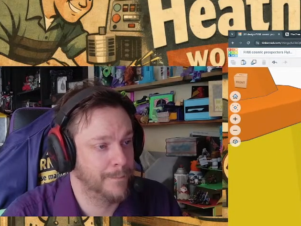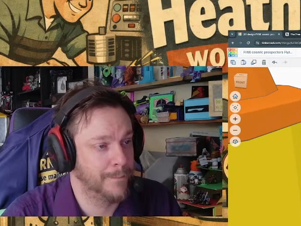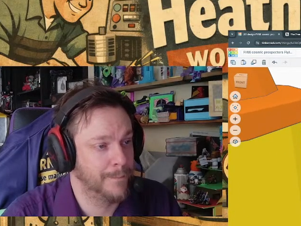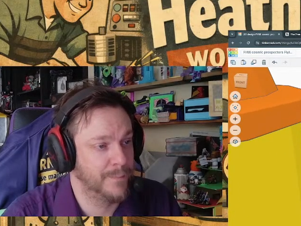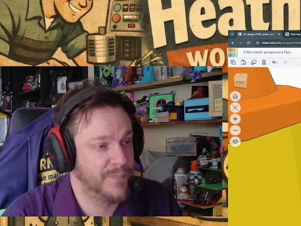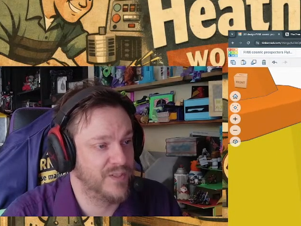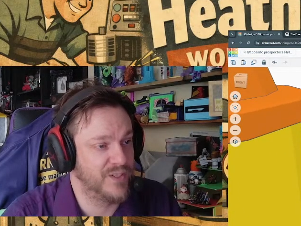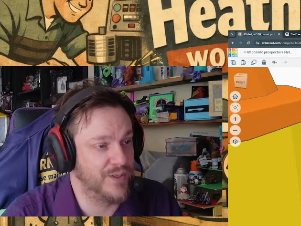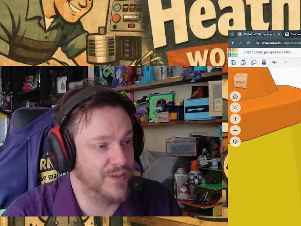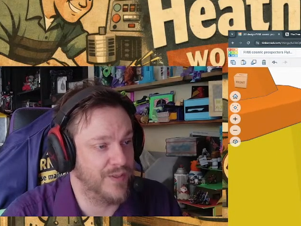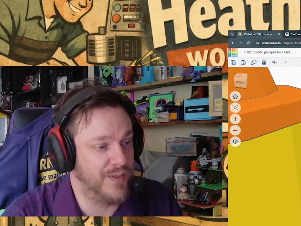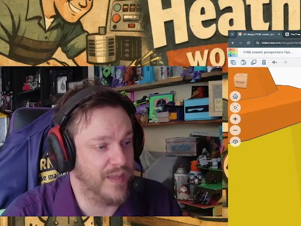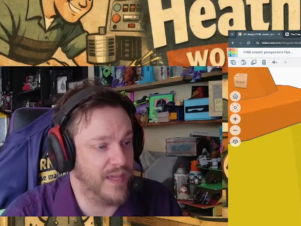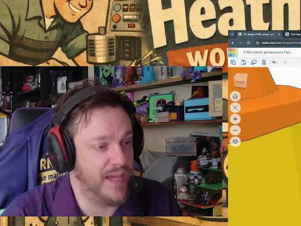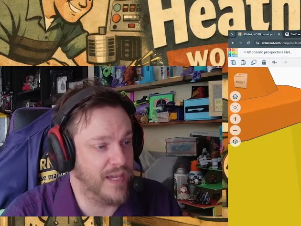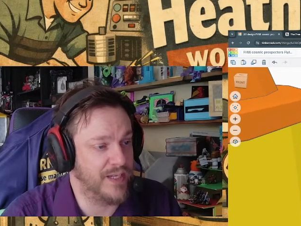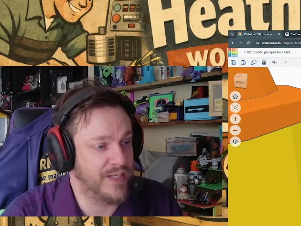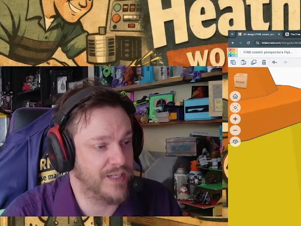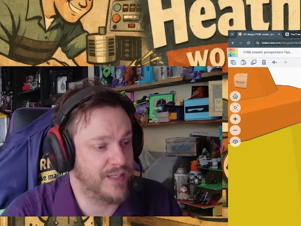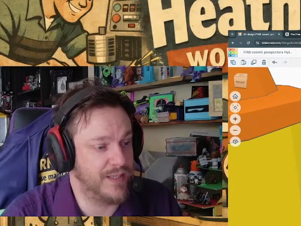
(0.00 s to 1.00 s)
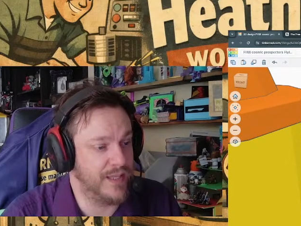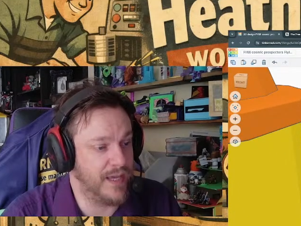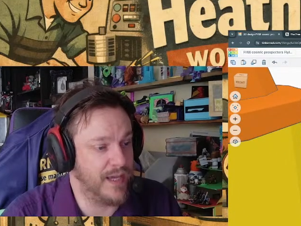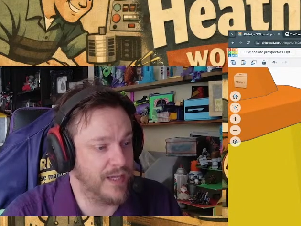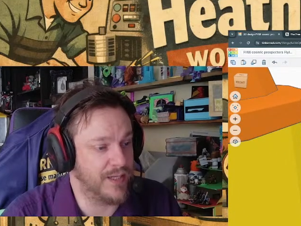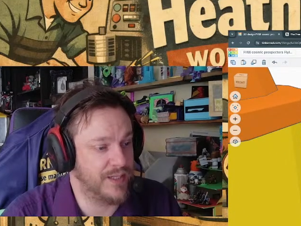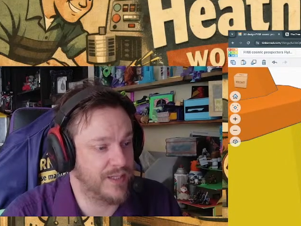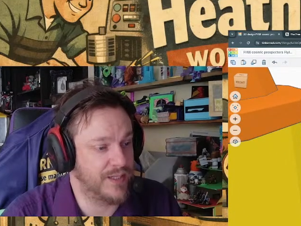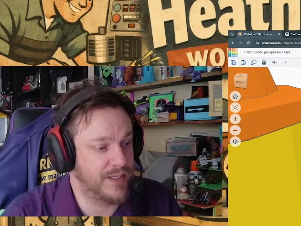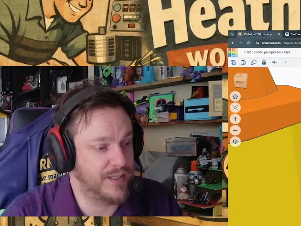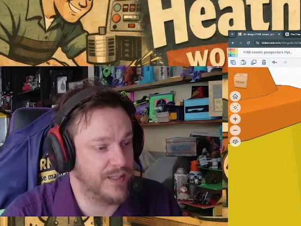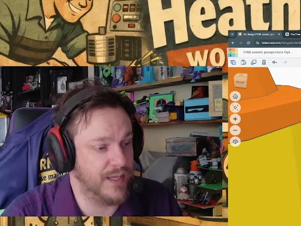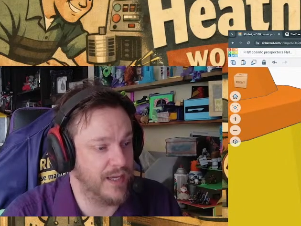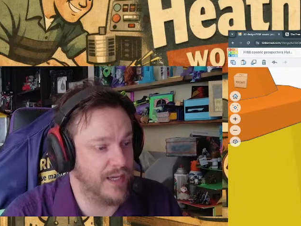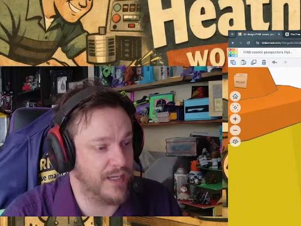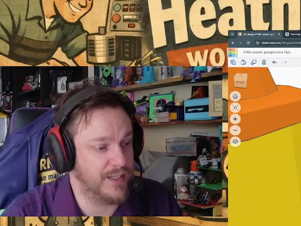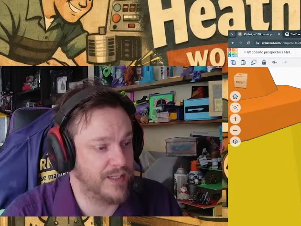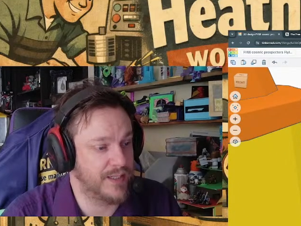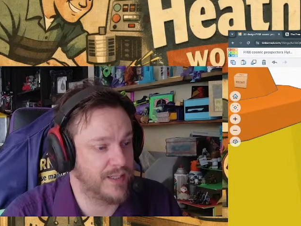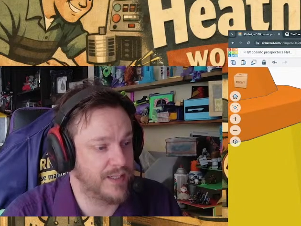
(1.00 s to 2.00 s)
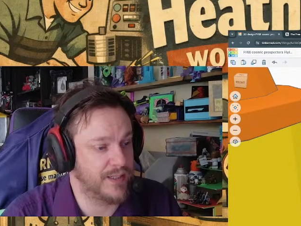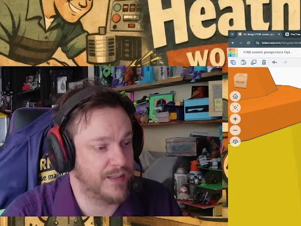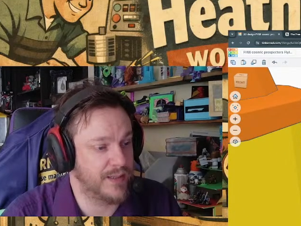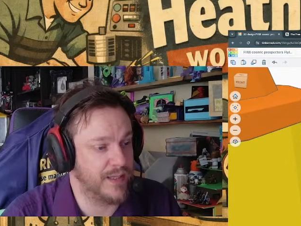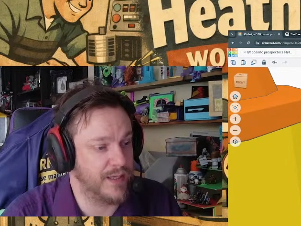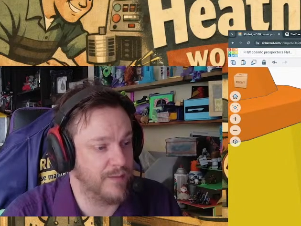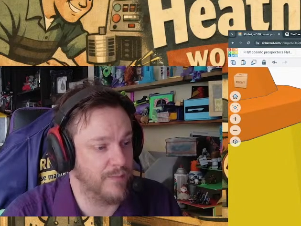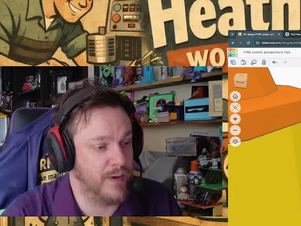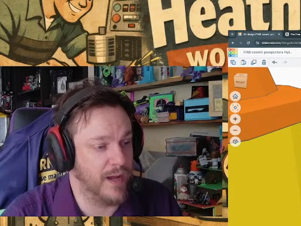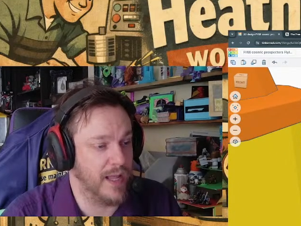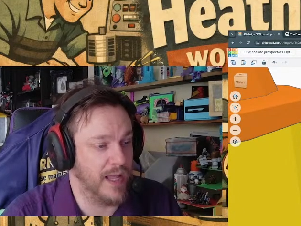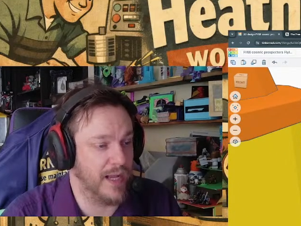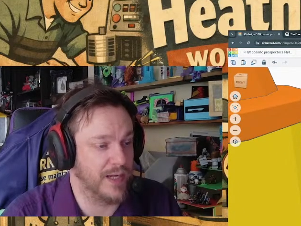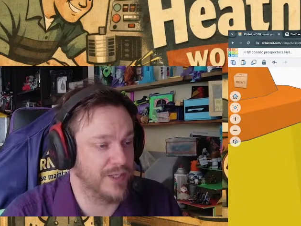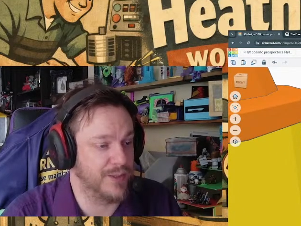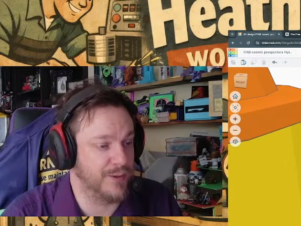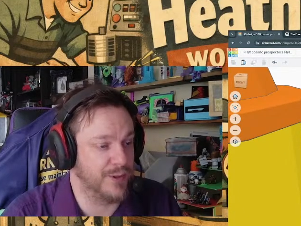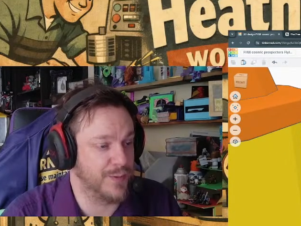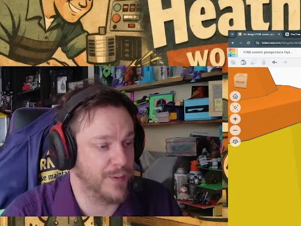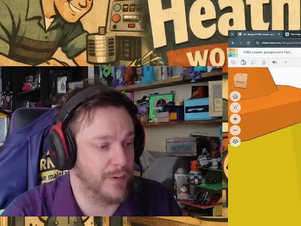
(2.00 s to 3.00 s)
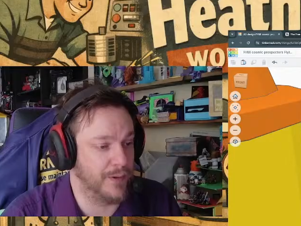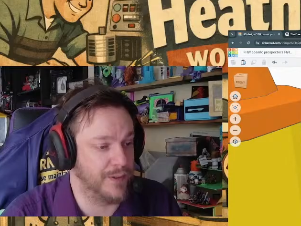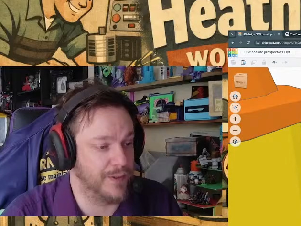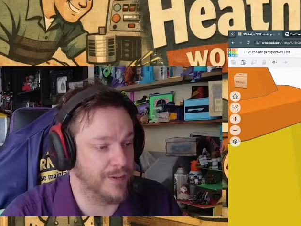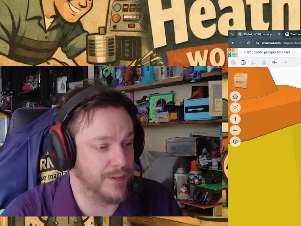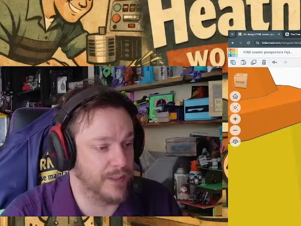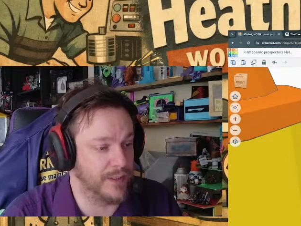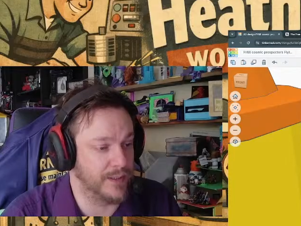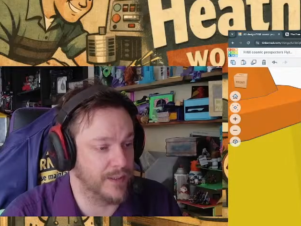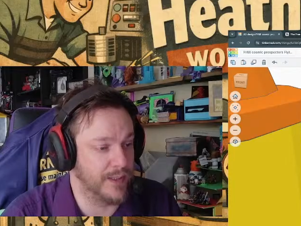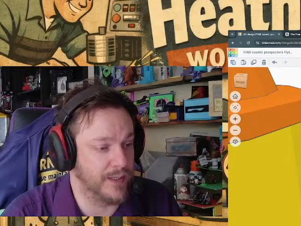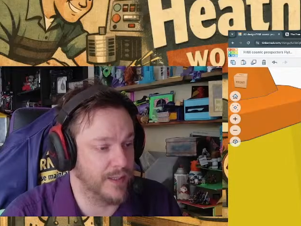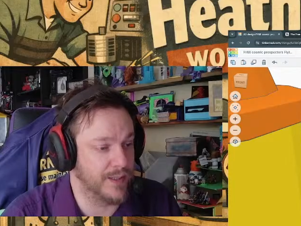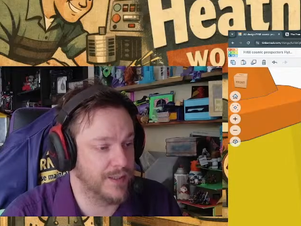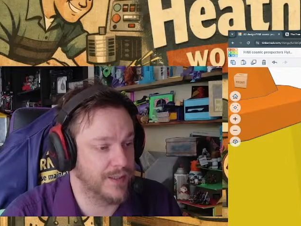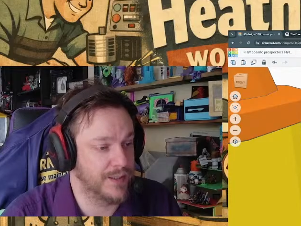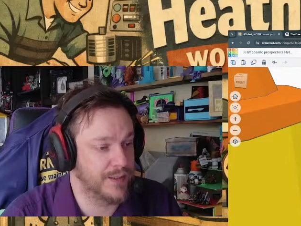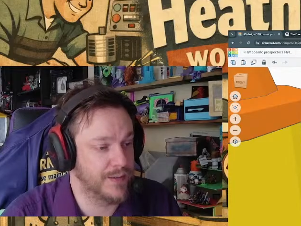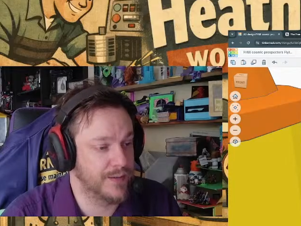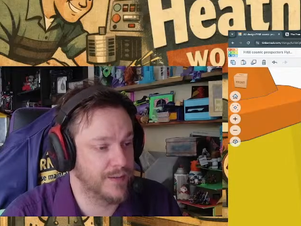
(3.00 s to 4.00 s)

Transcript: So this. Well, actually, we should probably do it like this.